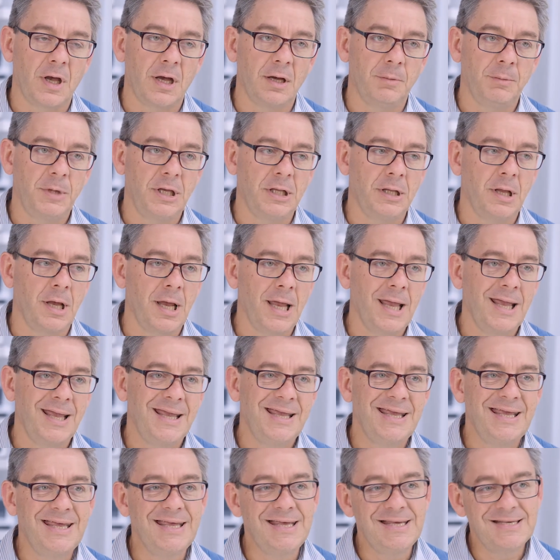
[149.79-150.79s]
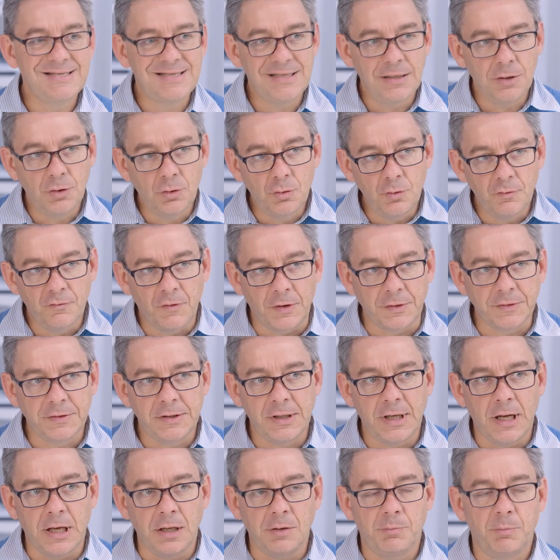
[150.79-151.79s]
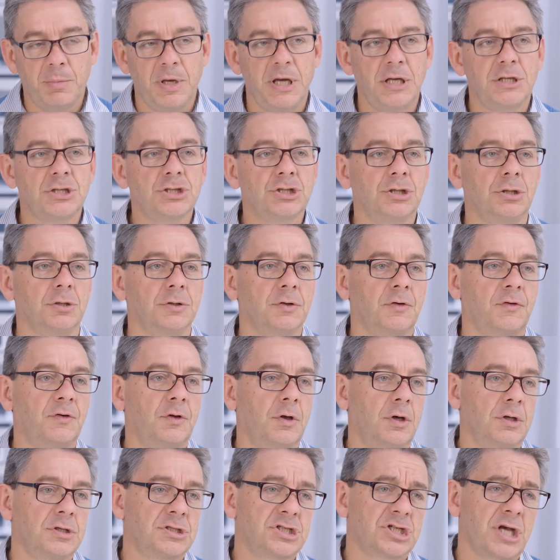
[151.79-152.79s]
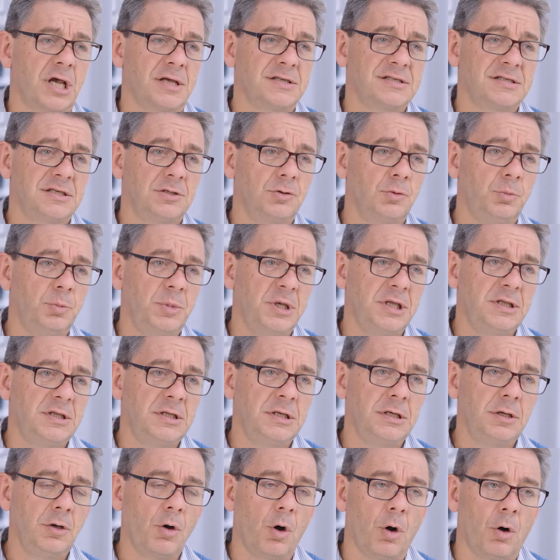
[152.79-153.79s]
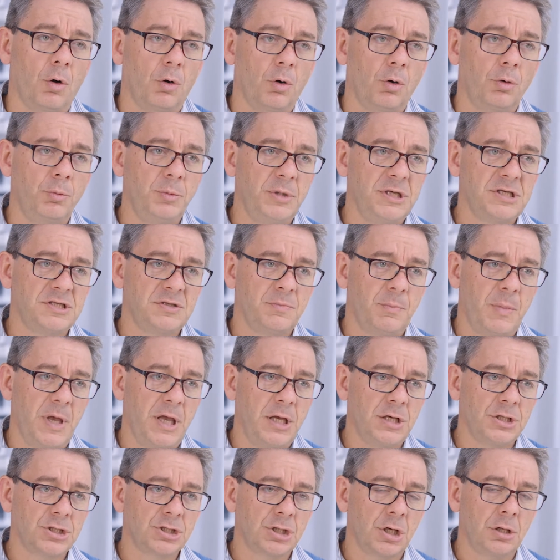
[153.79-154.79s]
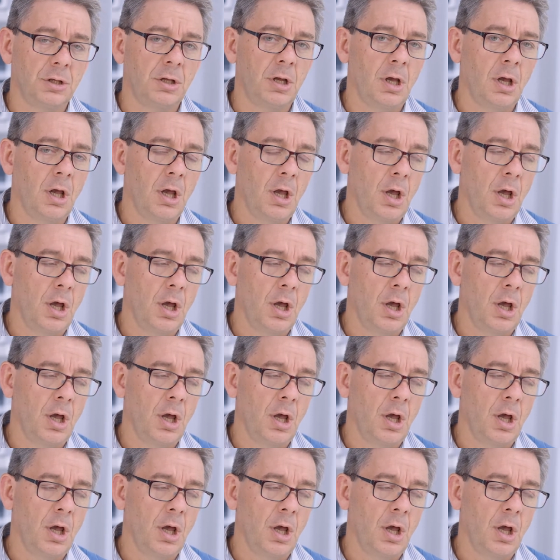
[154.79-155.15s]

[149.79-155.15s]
I mean, easy to ventilate patients such as COPD or obese patient,